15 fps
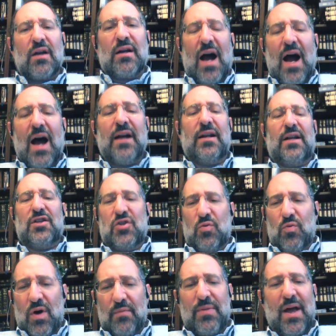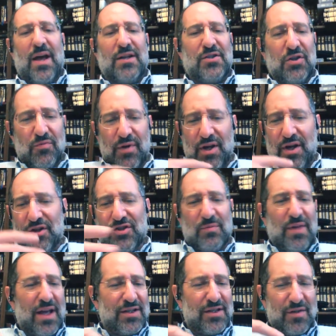God is the one passing through
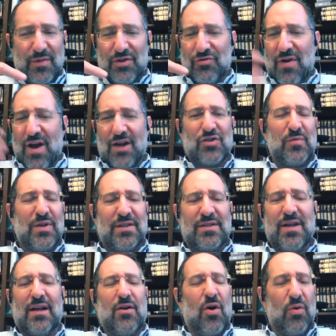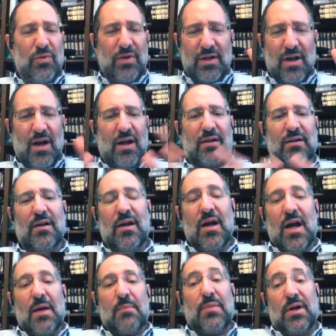Egypt. That's the midrash we said, only God.
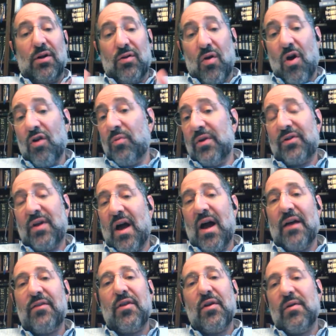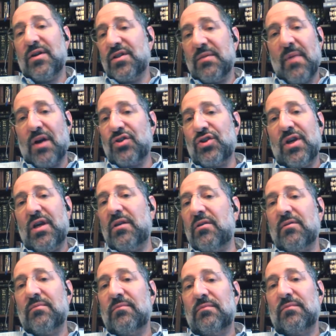But along with God, there is a
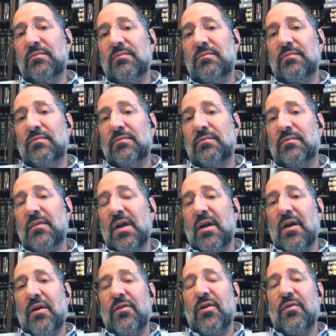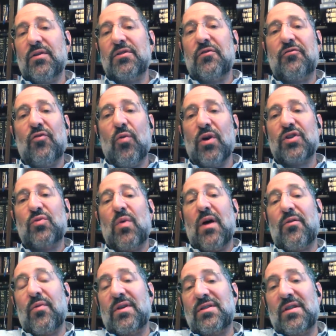mashchit. There is a force,
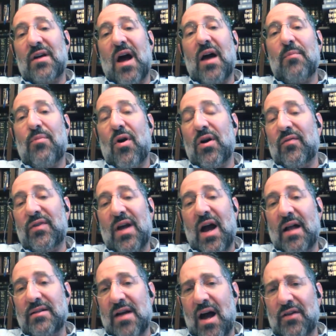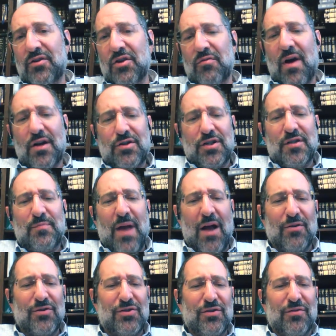whether it's the part of God's entourage, his
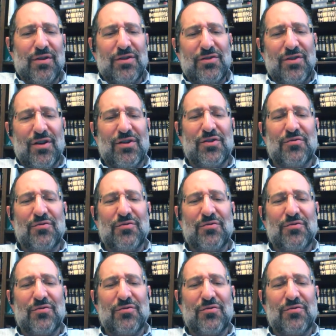bouncer, his